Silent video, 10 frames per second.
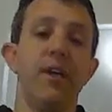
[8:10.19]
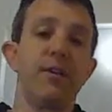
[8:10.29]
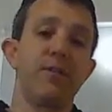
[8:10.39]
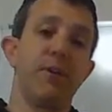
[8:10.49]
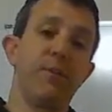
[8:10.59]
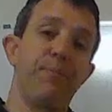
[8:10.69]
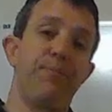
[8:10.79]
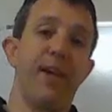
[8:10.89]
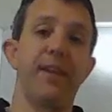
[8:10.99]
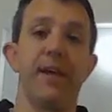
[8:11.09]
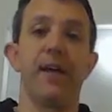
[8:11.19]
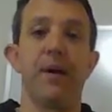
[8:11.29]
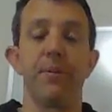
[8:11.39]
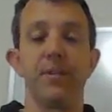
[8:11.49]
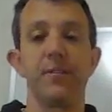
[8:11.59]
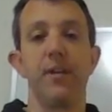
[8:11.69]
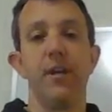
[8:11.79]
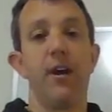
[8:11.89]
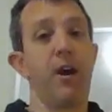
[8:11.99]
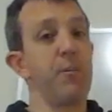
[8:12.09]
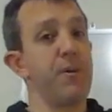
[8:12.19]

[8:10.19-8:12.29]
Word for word: So hey, that happens. All right,